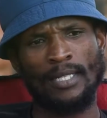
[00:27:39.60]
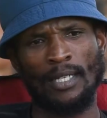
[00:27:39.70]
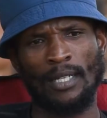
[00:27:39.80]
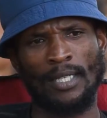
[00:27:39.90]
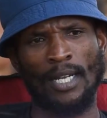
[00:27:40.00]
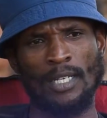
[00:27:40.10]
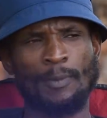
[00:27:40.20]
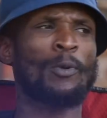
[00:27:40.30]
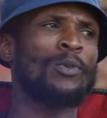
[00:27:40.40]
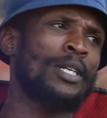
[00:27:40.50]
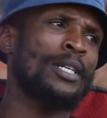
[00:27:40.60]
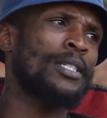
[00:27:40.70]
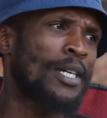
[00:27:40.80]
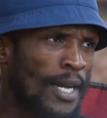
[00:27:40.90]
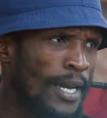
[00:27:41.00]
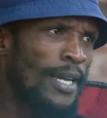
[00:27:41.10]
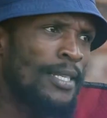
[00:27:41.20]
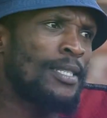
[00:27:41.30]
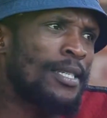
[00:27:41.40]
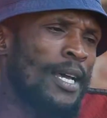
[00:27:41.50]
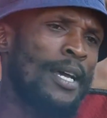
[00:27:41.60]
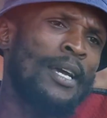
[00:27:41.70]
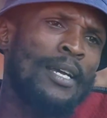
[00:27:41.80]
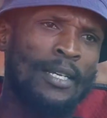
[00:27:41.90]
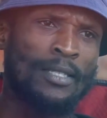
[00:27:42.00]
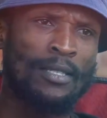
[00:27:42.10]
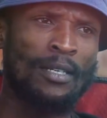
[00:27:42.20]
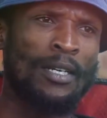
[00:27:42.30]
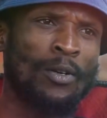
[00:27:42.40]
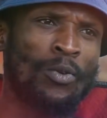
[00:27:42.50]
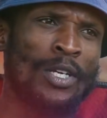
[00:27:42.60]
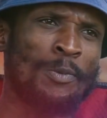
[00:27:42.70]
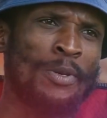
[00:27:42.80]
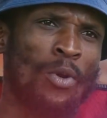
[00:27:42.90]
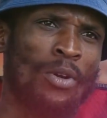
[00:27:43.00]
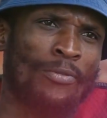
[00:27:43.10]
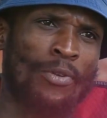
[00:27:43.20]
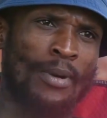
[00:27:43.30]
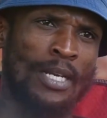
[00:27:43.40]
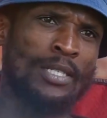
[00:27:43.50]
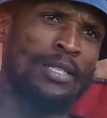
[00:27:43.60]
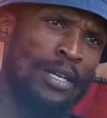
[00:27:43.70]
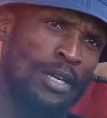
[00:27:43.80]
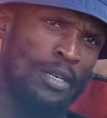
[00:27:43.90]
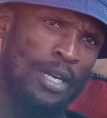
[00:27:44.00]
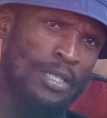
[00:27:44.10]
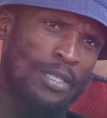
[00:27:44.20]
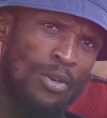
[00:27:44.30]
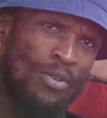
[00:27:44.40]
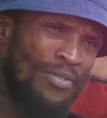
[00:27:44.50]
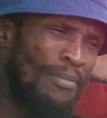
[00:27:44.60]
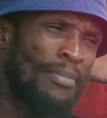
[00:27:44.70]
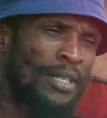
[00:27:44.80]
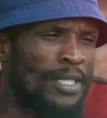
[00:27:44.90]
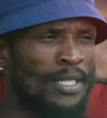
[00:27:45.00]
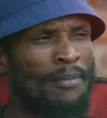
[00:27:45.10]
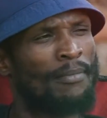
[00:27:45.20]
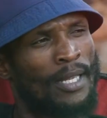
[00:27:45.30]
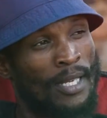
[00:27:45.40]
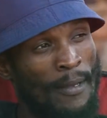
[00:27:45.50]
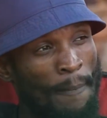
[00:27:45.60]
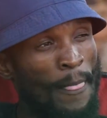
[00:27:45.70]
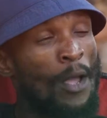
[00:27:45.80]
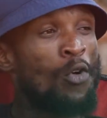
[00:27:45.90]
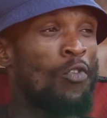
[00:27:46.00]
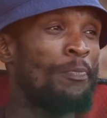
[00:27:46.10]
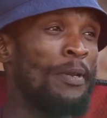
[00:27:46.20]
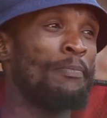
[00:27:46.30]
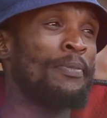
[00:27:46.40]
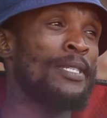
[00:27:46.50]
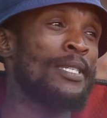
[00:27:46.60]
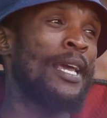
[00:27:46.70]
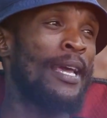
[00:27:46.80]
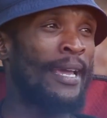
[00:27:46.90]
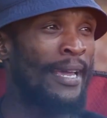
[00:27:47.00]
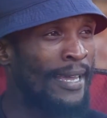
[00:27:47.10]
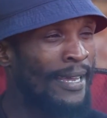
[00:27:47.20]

Entertainers project. It's been on from last year November, December day. We've been busy.